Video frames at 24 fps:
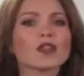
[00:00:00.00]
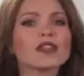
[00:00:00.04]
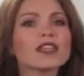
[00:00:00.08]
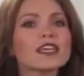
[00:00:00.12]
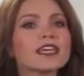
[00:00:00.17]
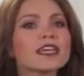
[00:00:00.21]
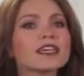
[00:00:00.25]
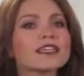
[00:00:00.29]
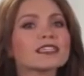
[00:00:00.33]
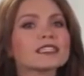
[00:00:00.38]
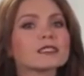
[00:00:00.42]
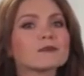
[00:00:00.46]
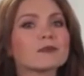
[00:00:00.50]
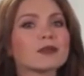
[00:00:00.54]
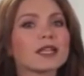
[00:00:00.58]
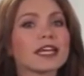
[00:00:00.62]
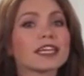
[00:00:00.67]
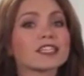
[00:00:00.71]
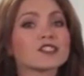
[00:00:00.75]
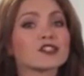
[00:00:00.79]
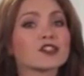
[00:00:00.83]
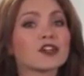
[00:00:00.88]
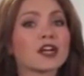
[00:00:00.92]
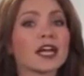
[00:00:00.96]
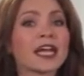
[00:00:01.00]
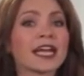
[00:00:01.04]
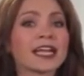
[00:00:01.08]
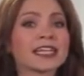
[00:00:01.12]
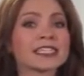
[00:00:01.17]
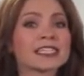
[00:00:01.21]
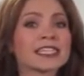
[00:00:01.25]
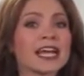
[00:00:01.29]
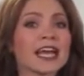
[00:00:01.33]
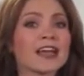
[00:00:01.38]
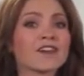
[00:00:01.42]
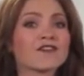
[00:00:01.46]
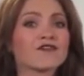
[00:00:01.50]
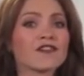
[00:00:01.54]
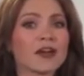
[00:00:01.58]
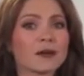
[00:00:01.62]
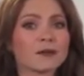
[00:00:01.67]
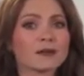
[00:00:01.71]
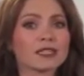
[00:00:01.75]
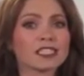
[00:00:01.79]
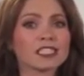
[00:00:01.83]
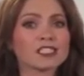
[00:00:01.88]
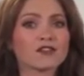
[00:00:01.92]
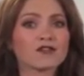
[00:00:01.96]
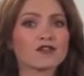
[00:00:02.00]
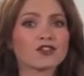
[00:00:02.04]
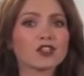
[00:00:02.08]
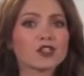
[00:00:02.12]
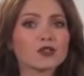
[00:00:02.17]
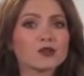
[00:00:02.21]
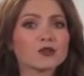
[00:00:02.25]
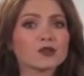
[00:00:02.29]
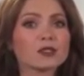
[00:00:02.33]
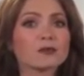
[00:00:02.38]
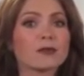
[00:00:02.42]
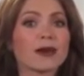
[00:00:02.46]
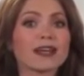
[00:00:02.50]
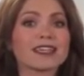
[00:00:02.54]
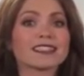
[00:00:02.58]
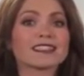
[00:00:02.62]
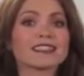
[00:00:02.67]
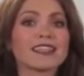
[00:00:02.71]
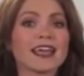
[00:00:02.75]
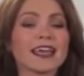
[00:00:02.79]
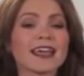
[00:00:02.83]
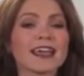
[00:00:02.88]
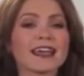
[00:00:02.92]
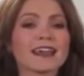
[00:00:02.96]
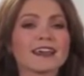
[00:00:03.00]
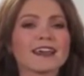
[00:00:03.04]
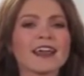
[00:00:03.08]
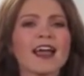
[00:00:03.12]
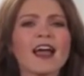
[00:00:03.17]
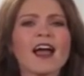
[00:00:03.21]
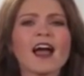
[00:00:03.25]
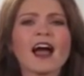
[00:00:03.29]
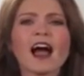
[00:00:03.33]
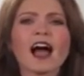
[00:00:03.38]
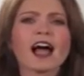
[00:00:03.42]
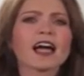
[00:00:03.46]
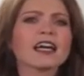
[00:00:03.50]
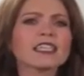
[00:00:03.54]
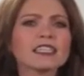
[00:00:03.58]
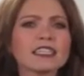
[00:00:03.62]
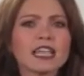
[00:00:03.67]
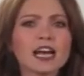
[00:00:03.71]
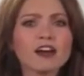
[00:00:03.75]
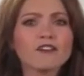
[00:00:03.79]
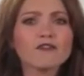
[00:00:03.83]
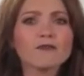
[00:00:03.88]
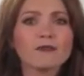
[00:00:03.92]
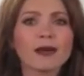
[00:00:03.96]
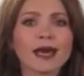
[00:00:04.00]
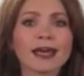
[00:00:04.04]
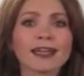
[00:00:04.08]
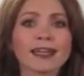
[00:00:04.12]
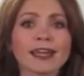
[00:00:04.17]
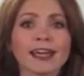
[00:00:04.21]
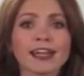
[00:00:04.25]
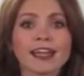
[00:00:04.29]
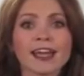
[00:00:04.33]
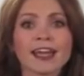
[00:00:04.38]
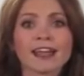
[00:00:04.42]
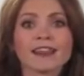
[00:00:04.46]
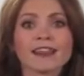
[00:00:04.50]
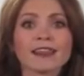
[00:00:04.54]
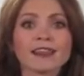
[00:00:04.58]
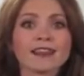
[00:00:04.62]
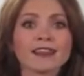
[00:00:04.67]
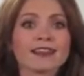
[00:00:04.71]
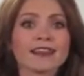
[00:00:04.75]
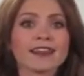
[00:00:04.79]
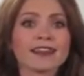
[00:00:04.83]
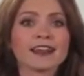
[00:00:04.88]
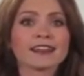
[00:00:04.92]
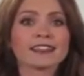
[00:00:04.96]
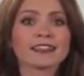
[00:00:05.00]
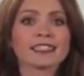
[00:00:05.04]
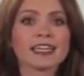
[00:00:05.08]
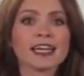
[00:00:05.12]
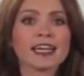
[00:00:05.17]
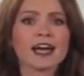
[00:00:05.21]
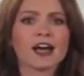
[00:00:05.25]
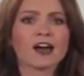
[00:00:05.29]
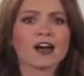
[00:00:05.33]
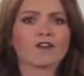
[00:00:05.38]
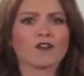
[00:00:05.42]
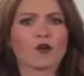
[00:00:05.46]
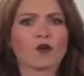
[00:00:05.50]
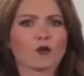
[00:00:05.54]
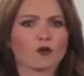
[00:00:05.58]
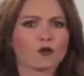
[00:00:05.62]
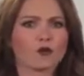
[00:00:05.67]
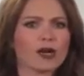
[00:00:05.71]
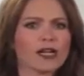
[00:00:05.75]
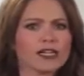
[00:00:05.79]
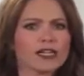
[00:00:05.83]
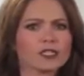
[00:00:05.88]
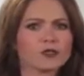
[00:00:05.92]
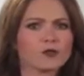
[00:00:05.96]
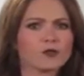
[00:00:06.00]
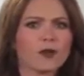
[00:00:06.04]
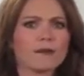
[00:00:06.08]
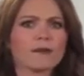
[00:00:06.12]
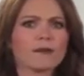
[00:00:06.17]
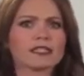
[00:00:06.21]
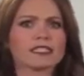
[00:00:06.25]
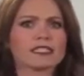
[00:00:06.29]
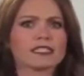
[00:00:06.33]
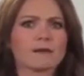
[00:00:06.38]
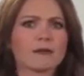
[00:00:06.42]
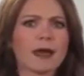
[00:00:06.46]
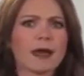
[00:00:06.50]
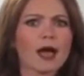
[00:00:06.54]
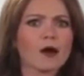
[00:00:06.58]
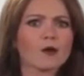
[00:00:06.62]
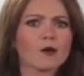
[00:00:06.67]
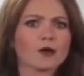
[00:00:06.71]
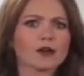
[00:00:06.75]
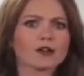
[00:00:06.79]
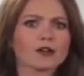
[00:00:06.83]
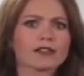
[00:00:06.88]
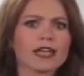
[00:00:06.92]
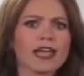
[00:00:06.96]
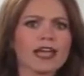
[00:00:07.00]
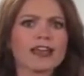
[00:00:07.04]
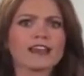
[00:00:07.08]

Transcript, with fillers: Woodley explained her anti-feminist views by saying, I love men, and I think the idea of raise women to power,